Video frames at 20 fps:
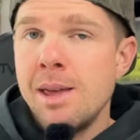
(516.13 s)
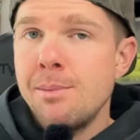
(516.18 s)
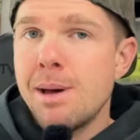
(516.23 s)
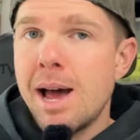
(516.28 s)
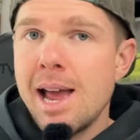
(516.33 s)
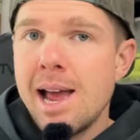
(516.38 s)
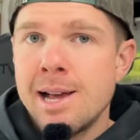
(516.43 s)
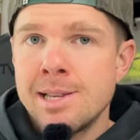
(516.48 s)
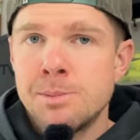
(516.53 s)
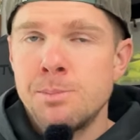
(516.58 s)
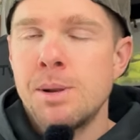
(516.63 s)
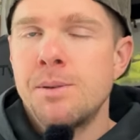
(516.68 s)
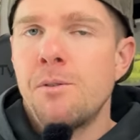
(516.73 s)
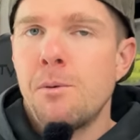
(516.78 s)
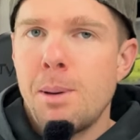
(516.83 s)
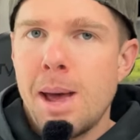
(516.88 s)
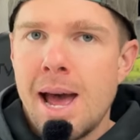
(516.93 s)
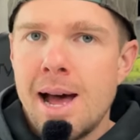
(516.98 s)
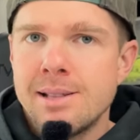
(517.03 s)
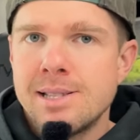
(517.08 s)
eBay, as a bit
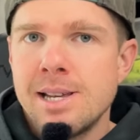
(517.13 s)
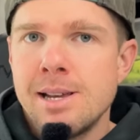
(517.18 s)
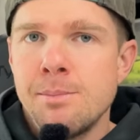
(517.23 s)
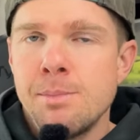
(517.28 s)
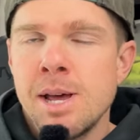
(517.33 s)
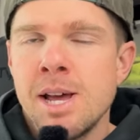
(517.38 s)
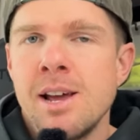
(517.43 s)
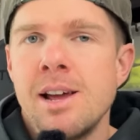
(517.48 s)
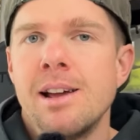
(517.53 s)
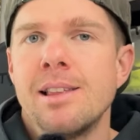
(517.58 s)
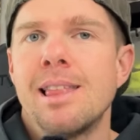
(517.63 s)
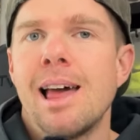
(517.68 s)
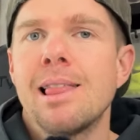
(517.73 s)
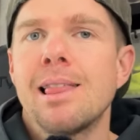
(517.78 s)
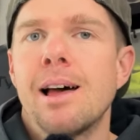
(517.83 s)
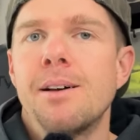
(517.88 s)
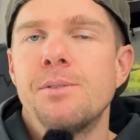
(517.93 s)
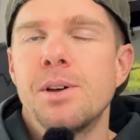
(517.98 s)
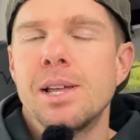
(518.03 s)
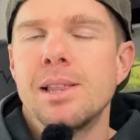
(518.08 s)
of a power tip,
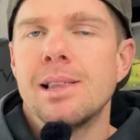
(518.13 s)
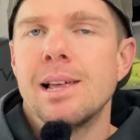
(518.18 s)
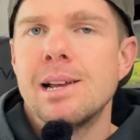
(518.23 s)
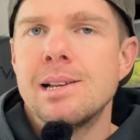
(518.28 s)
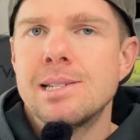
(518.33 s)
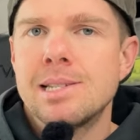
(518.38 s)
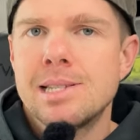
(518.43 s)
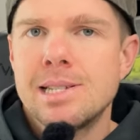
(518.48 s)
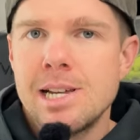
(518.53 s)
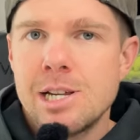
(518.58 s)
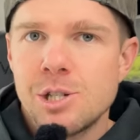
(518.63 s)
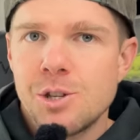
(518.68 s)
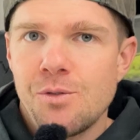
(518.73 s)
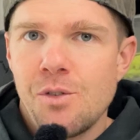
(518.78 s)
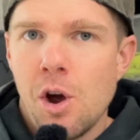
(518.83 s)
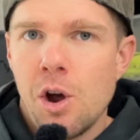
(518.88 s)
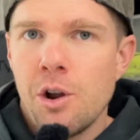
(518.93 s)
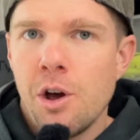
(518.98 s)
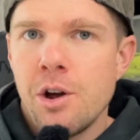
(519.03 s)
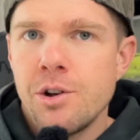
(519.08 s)
they love at least six
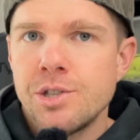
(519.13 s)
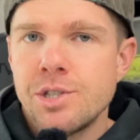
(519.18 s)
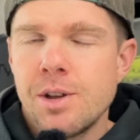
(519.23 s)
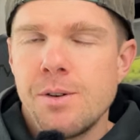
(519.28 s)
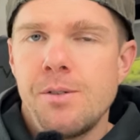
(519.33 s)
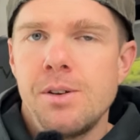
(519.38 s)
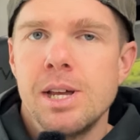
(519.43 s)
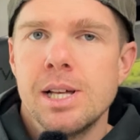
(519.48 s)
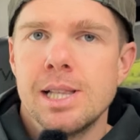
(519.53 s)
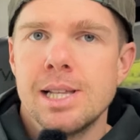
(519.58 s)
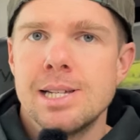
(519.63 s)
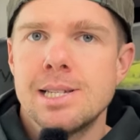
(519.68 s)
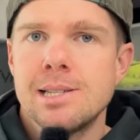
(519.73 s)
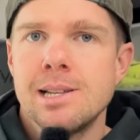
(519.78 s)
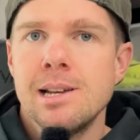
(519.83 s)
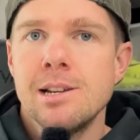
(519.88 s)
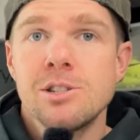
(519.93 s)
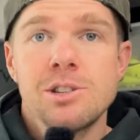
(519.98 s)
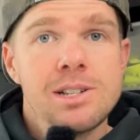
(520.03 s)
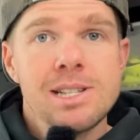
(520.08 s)
photos for your listing.